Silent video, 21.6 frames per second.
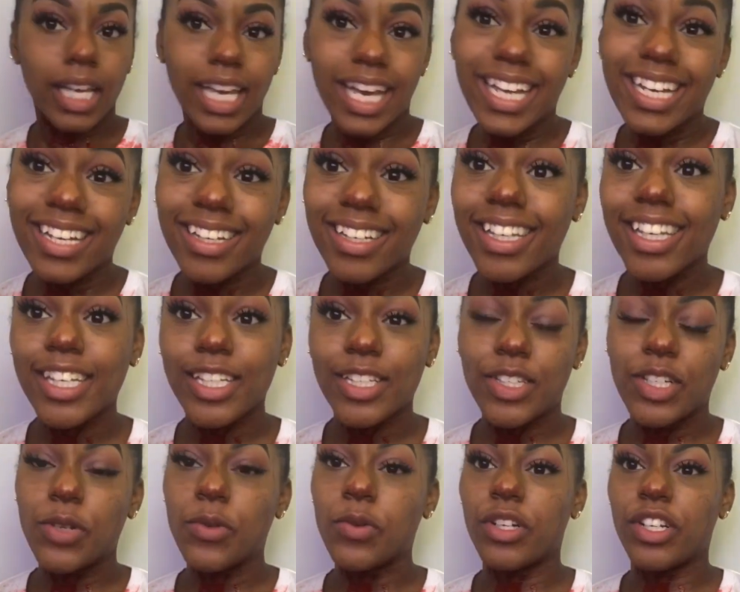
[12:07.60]
And in
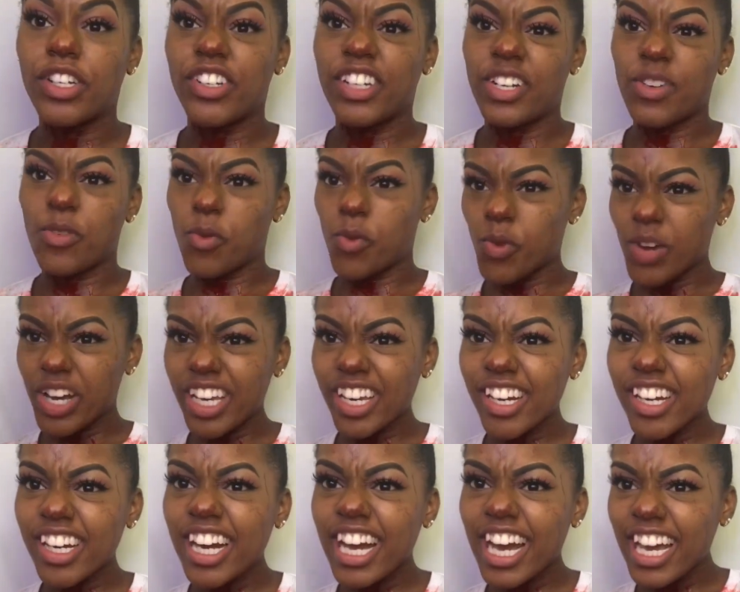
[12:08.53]
case you're wondering why
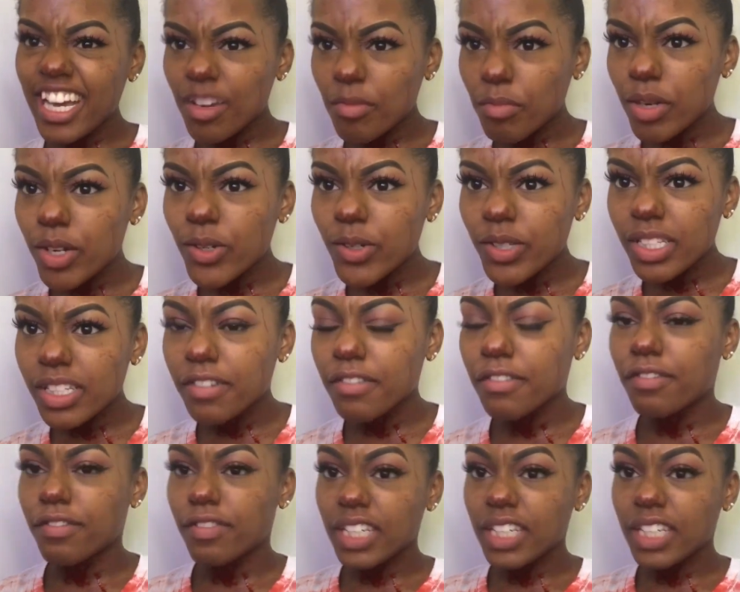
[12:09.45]
her eyebrows so